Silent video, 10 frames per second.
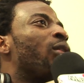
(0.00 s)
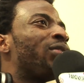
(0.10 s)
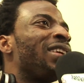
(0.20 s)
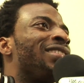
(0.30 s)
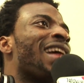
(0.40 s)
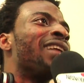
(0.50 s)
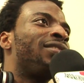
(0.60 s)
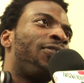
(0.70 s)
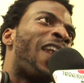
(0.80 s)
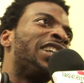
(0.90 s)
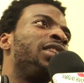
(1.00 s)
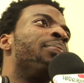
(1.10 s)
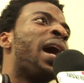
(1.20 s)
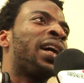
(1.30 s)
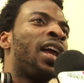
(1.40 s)
things start flashing
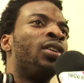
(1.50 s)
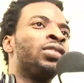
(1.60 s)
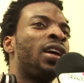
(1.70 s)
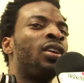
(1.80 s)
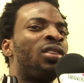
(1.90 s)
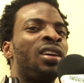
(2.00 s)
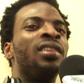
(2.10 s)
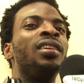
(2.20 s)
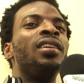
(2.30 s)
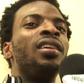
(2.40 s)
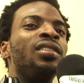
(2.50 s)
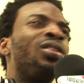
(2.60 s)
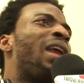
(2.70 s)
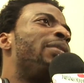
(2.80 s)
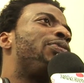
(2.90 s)
back, and I was saying, okay,
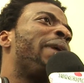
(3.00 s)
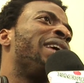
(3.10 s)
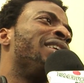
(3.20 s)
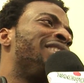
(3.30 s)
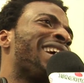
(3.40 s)
don't let me speak English.